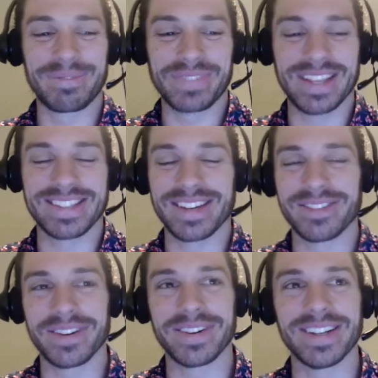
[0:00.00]
It's a
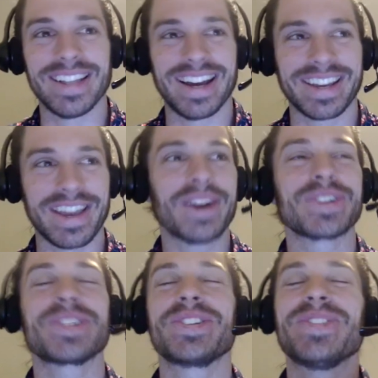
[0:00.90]
very like, oh,
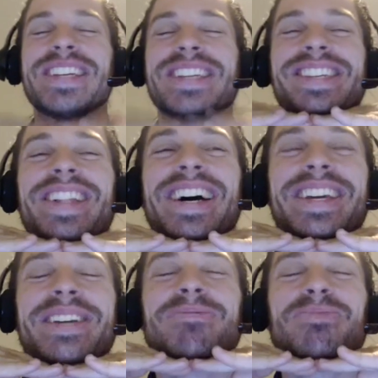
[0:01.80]
should you be so
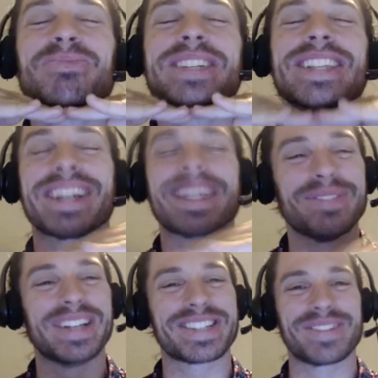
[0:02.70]
lucky, with like a
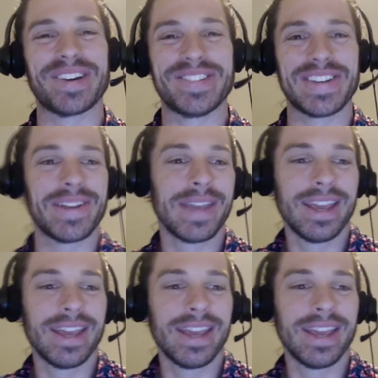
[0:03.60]
blush emoji.